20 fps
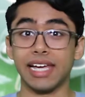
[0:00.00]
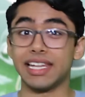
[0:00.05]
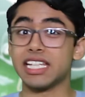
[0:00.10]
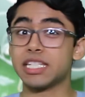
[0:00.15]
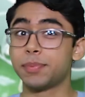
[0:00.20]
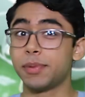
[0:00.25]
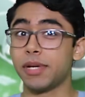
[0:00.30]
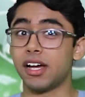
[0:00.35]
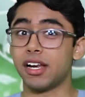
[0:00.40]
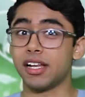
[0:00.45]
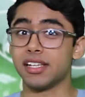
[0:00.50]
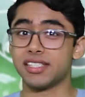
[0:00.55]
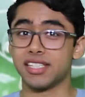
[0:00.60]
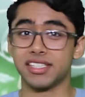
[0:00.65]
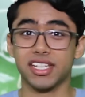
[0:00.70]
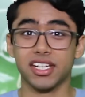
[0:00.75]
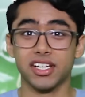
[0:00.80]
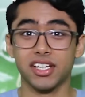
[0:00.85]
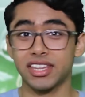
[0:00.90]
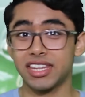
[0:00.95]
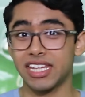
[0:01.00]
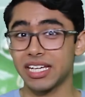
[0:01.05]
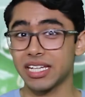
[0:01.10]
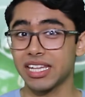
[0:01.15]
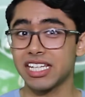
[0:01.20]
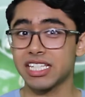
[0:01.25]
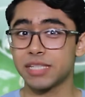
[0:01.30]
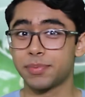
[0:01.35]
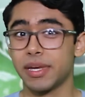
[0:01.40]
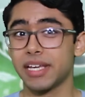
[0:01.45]
be honest, it's a good thing these
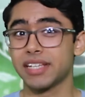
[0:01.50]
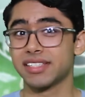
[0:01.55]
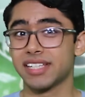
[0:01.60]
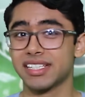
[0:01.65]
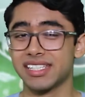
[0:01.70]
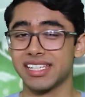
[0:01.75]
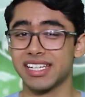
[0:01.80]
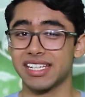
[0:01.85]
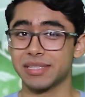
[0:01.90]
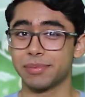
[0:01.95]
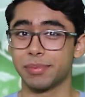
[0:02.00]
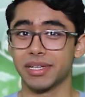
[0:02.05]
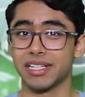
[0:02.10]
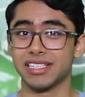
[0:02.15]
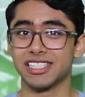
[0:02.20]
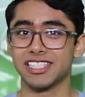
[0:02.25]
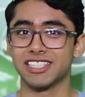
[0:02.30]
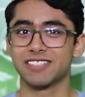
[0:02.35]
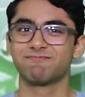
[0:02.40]
pigs exist because